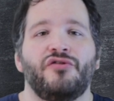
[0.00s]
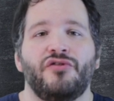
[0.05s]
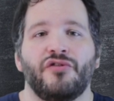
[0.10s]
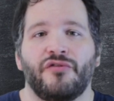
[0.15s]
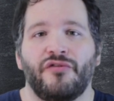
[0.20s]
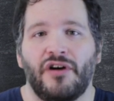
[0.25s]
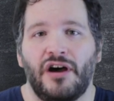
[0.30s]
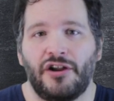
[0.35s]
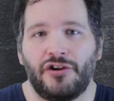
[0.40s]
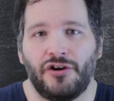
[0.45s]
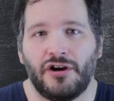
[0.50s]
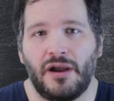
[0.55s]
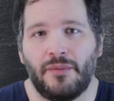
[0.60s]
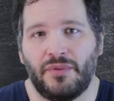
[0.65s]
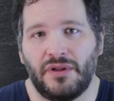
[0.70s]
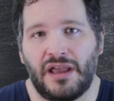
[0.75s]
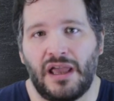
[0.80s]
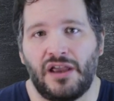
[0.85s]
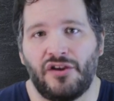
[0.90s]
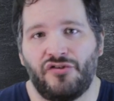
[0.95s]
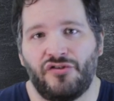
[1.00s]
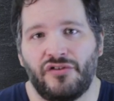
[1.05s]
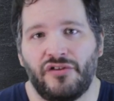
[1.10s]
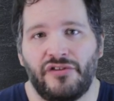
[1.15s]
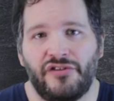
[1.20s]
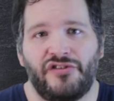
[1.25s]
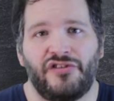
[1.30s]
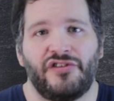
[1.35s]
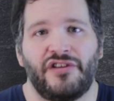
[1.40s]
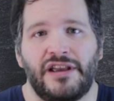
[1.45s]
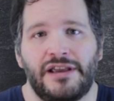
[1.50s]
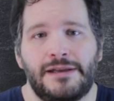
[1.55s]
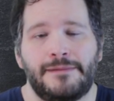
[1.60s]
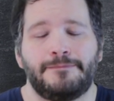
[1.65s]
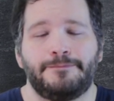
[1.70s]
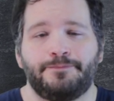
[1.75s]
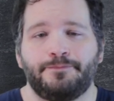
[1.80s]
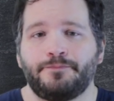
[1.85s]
you'll file your application to the state.